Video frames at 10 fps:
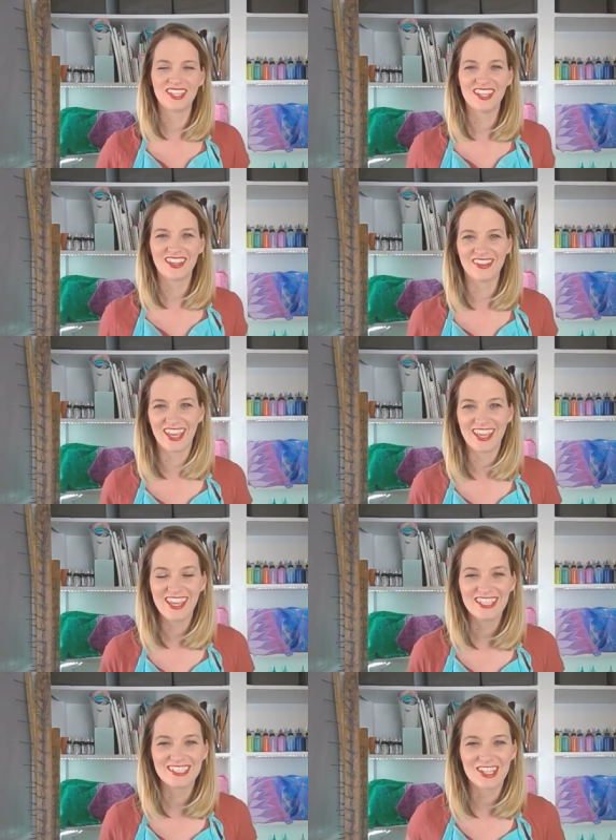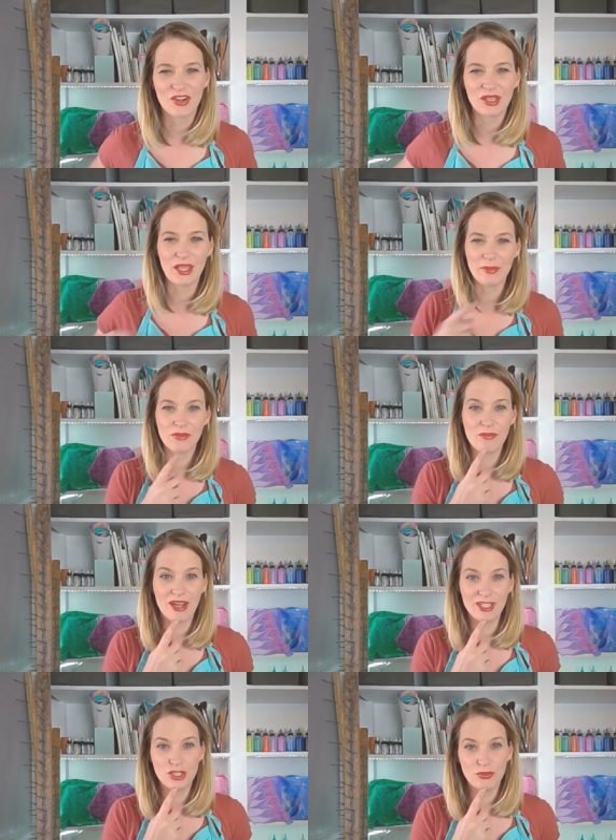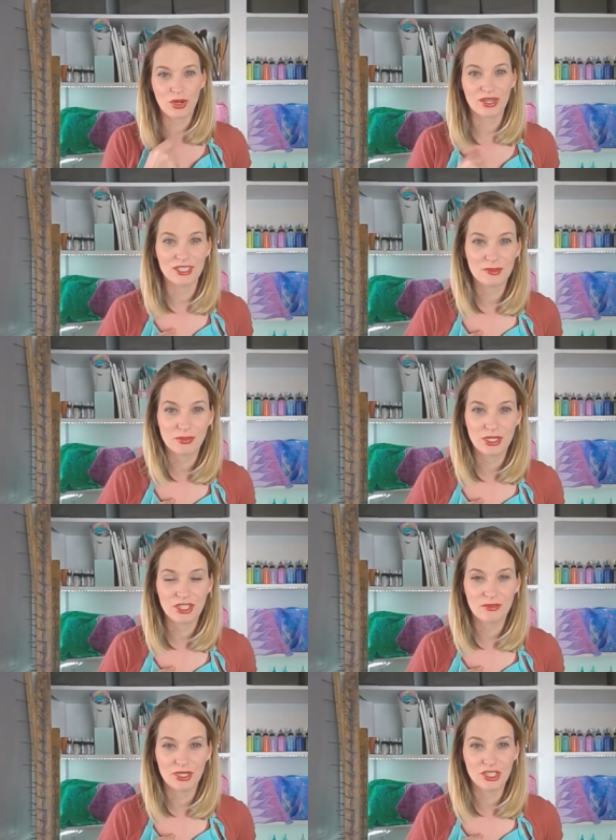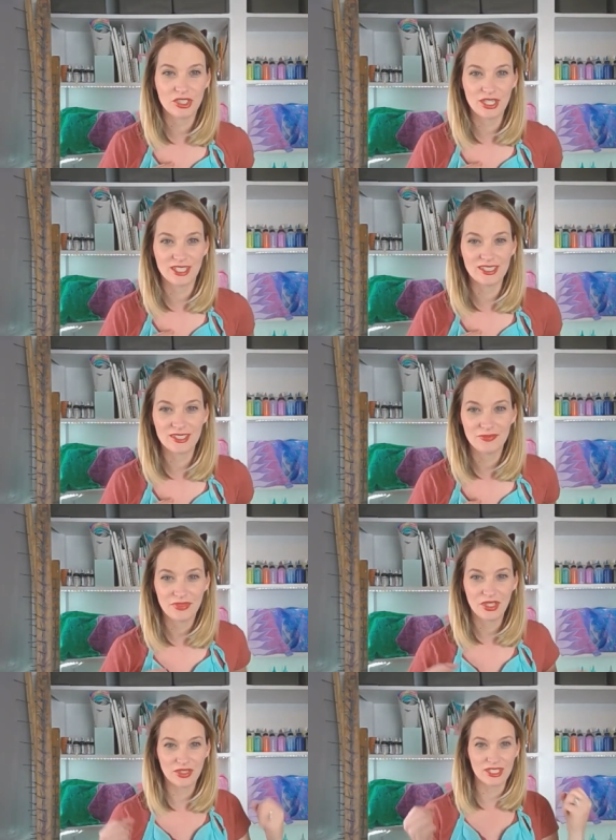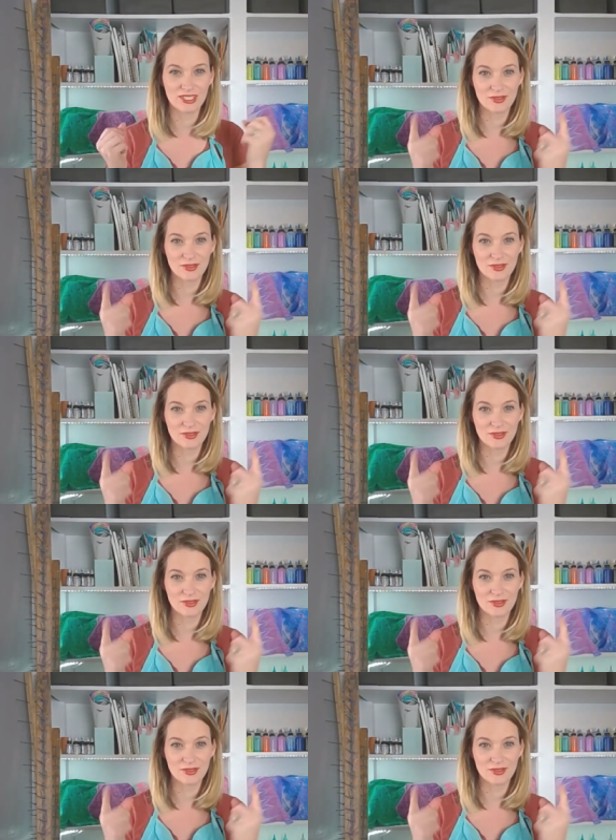Okay, so let me remind you what our inspiration picture is. Here it is.